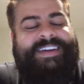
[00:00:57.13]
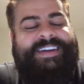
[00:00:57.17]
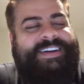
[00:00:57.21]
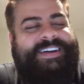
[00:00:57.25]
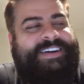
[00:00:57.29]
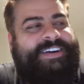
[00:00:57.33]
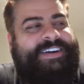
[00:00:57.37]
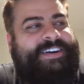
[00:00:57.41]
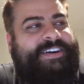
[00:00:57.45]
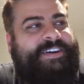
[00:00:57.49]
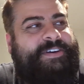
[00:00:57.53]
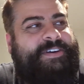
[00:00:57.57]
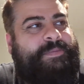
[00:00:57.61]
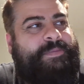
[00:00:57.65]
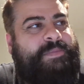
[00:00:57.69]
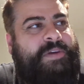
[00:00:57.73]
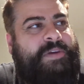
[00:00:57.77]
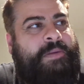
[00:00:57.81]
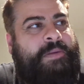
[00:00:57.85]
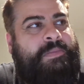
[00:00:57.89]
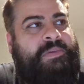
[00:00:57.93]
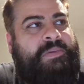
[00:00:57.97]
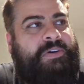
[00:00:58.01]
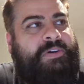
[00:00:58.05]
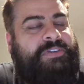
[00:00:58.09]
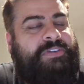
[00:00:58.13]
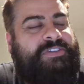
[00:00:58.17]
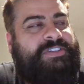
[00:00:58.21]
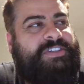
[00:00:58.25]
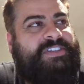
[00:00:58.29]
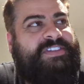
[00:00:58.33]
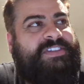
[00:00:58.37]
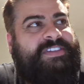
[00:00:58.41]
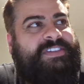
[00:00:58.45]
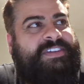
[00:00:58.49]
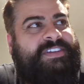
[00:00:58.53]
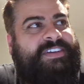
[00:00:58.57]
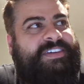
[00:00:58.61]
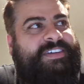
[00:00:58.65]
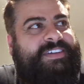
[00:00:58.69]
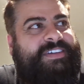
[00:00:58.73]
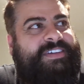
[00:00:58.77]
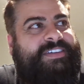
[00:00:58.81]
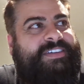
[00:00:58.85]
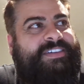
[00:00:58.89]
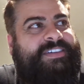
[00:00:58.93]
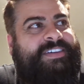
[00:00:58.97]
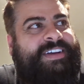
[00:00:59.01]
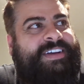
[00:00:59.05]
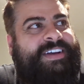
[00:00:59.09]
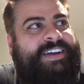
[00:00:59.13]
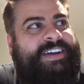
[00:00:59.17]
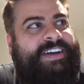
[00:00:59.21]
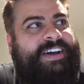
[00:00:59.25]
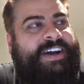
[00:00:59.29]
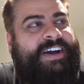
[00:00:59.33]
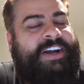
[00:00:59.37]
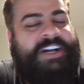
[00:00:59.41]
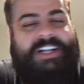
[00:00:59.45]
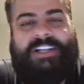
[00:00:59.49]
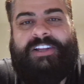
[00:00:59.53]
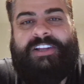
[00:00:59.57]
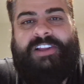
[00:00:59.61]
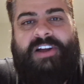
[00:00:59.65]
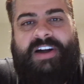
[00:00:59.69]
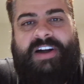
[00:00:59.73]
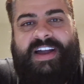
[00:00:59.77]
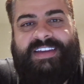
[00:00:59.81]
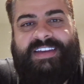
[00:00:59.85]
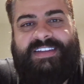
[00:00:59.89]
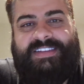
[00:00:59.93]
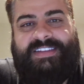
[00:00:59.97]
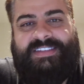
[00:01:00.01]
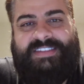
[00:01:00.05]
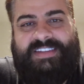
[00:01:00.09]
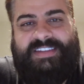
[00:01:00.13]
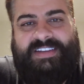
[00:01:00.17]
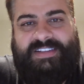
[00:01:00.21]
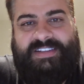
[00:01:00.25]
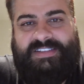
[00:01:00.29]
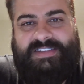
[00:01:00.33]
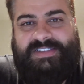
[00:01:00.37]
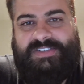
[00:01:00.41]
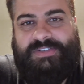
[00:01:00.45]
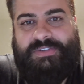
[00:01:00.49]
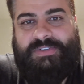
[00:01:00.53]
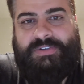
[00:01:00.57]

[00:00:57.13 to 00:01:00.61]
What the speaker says: I'm not just a client that sort